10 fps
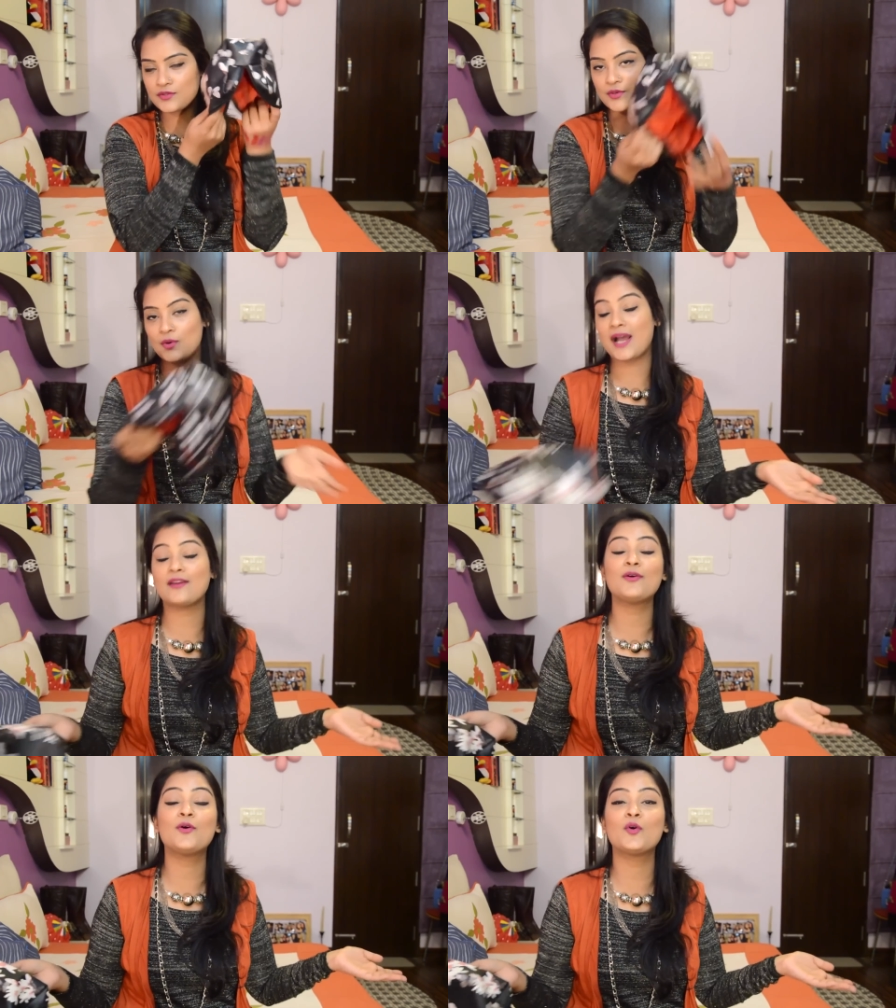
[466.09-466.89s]
So I
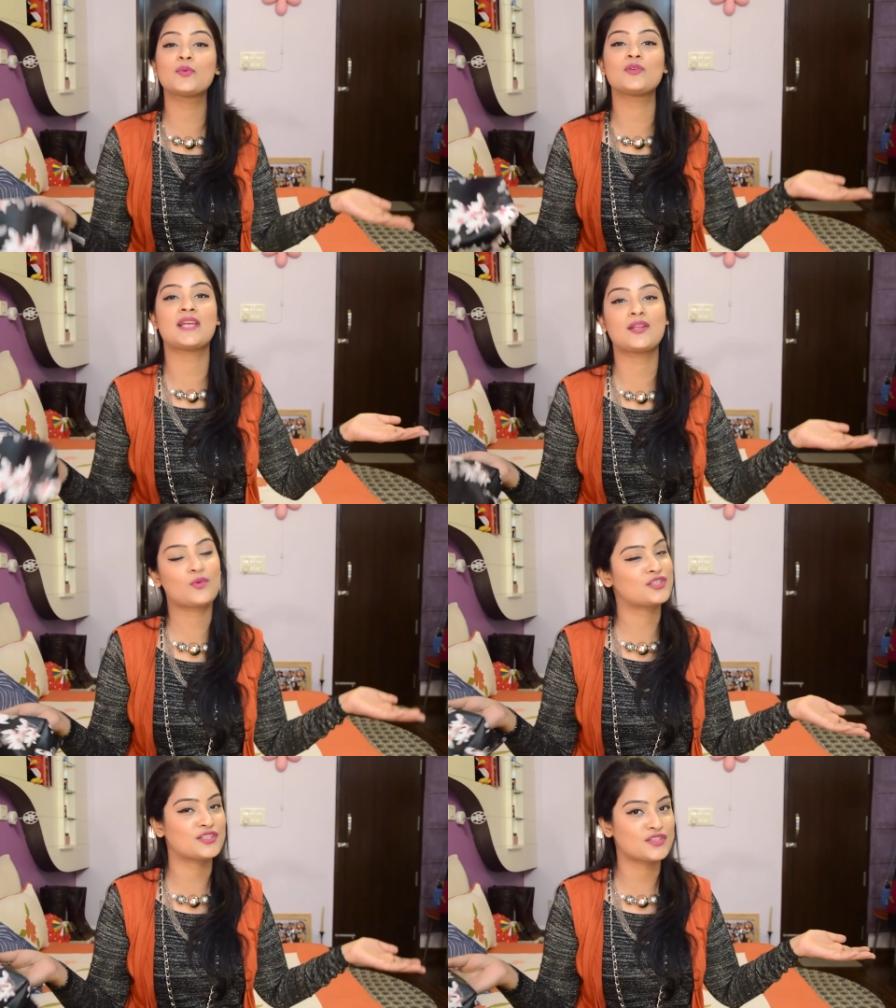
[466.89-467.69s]
hope you liked
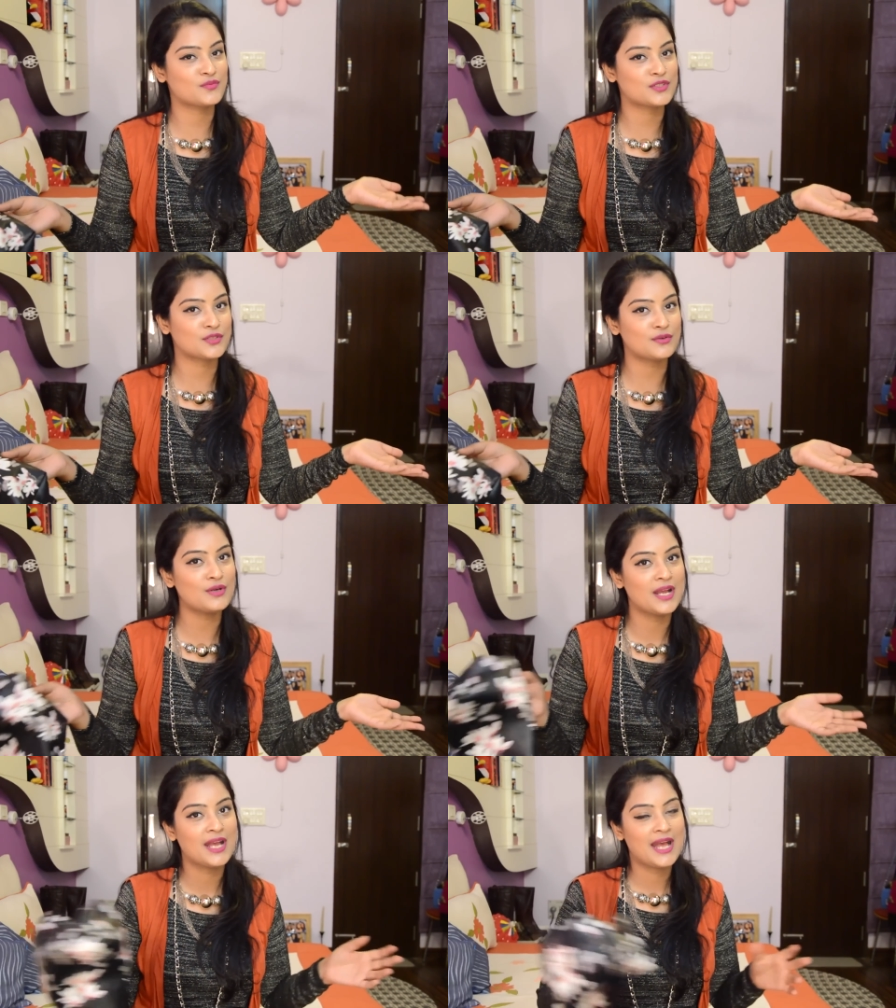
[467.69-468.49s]
watching this video,
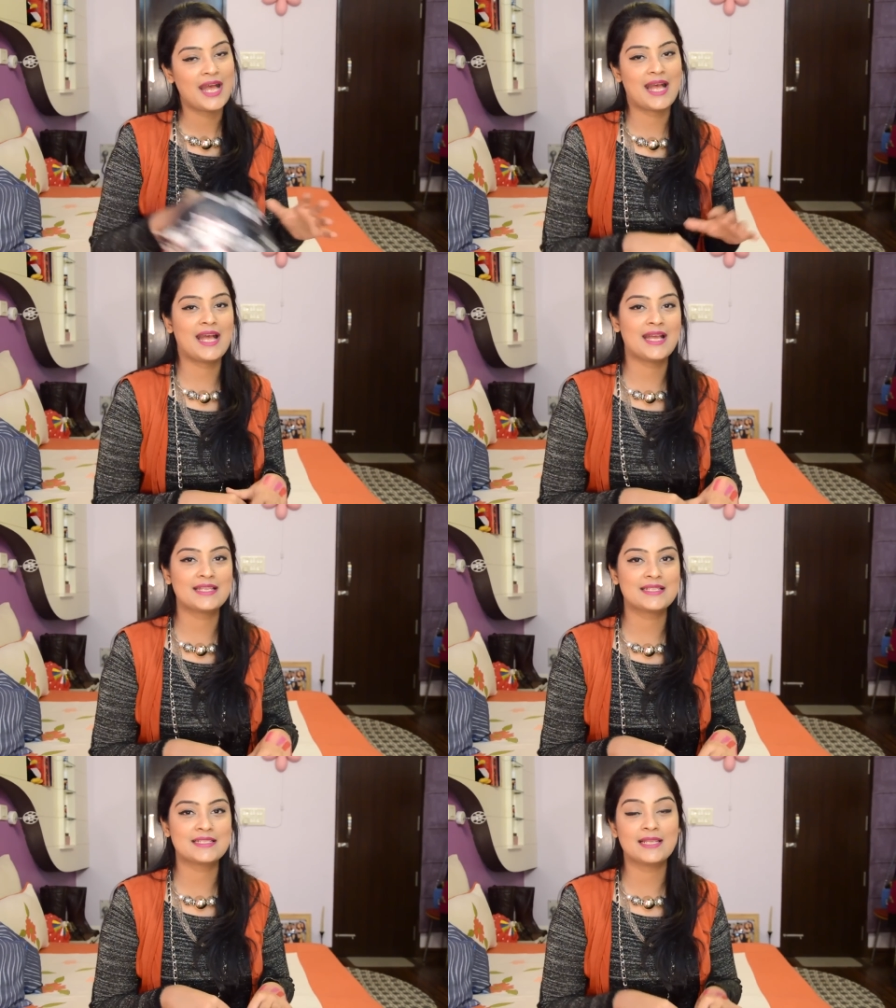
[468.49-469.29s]

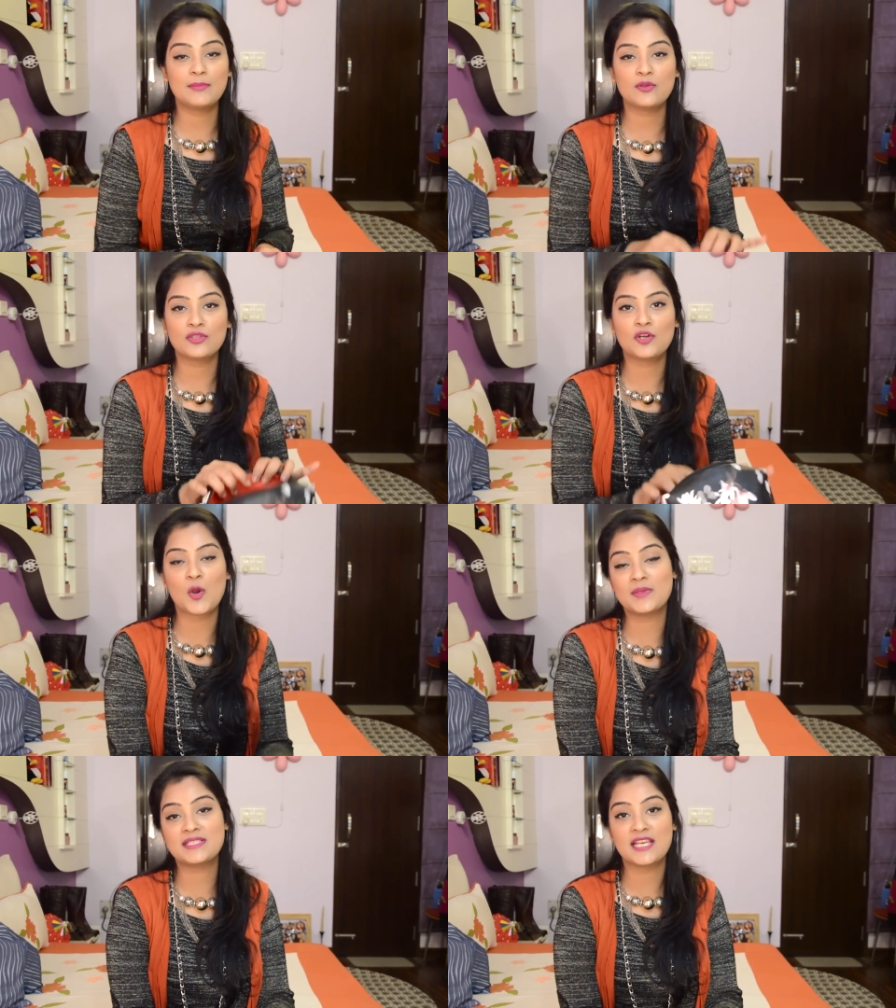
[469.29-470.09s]
and let me know in the
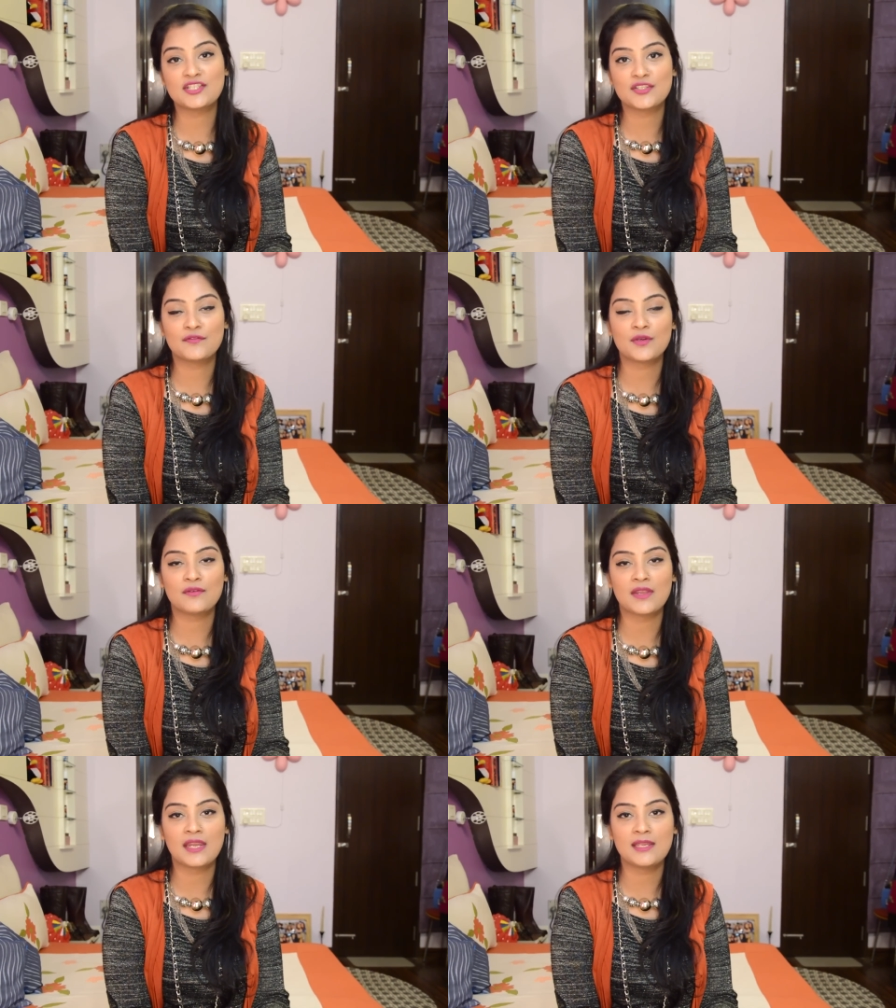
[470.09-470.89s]
comment section if you
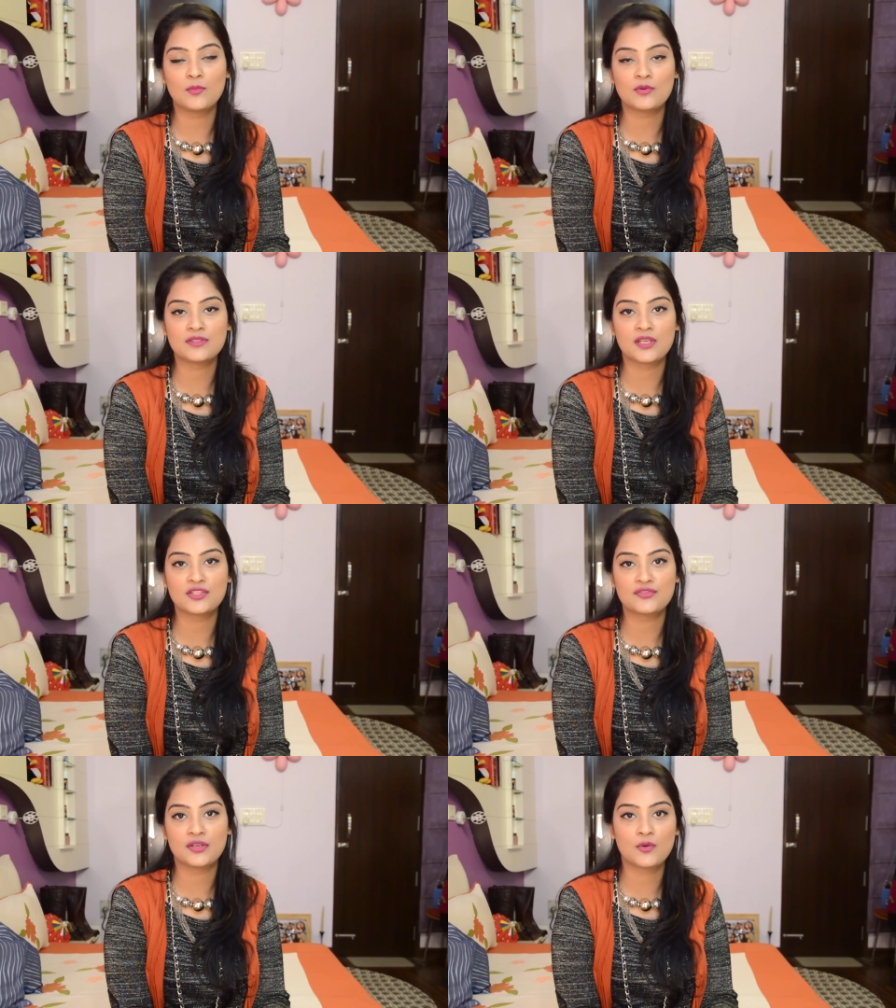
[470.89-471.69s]
have any more
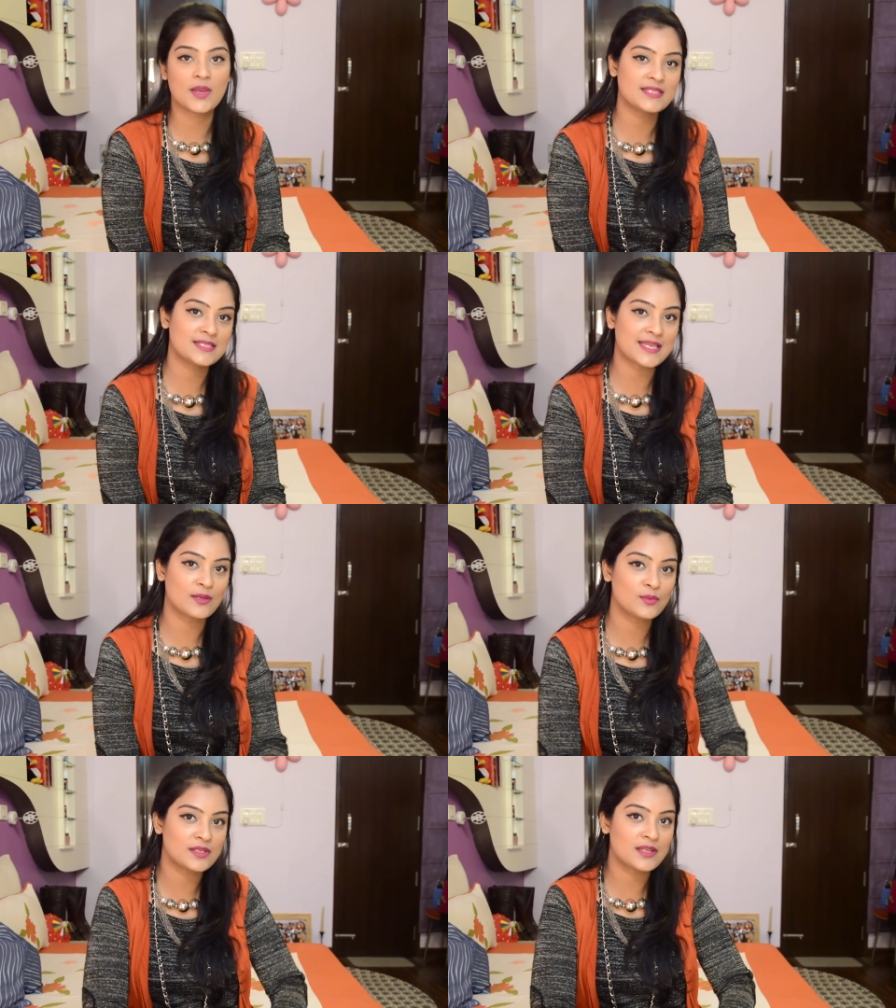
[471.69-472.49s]
such requests.
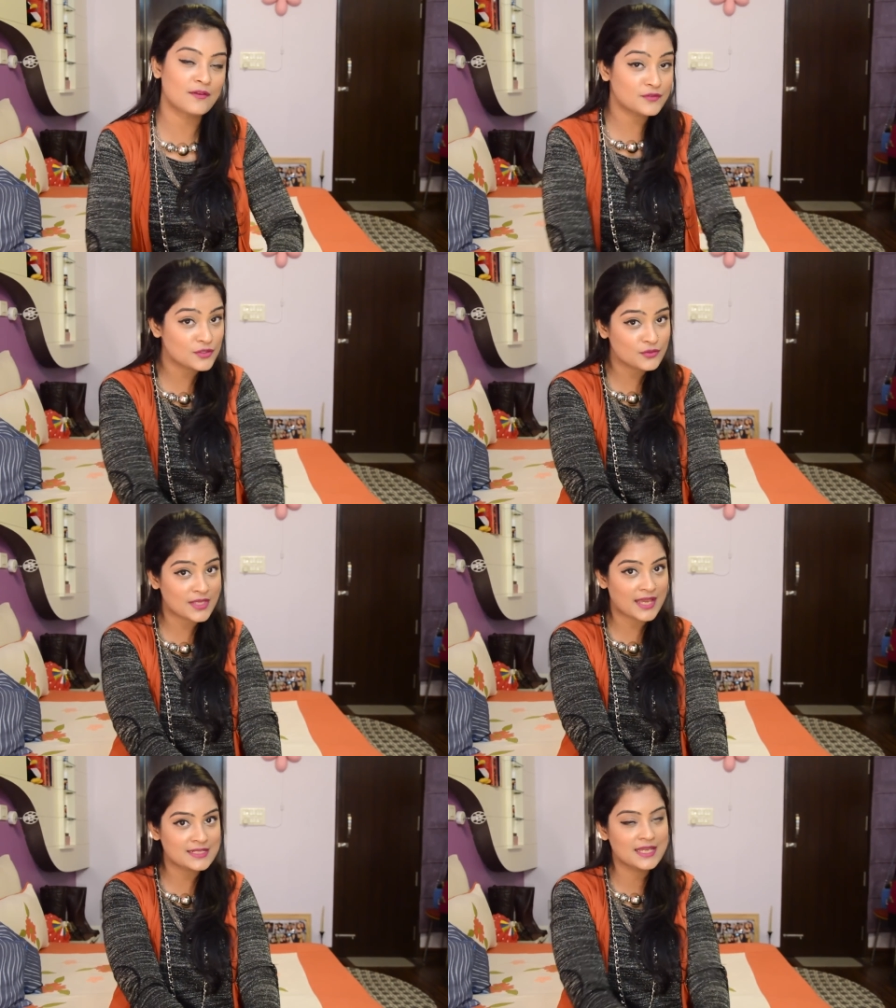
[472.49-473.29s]
I will love to do
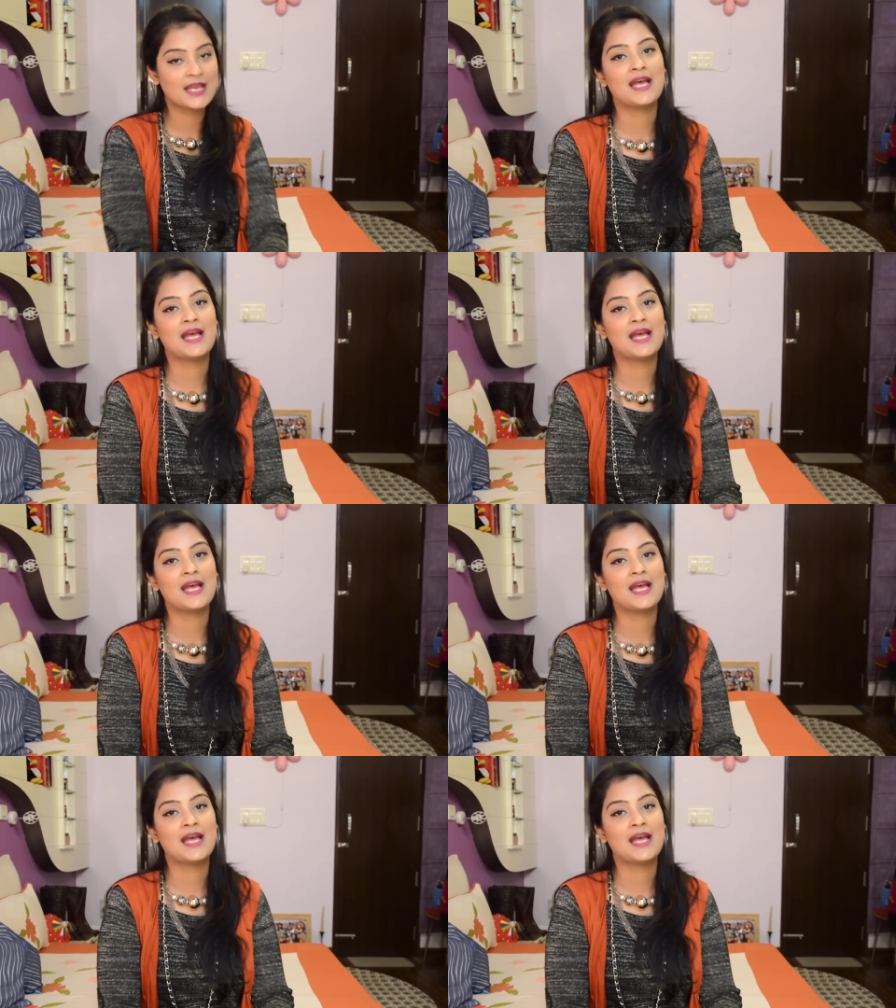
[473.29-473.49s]
that.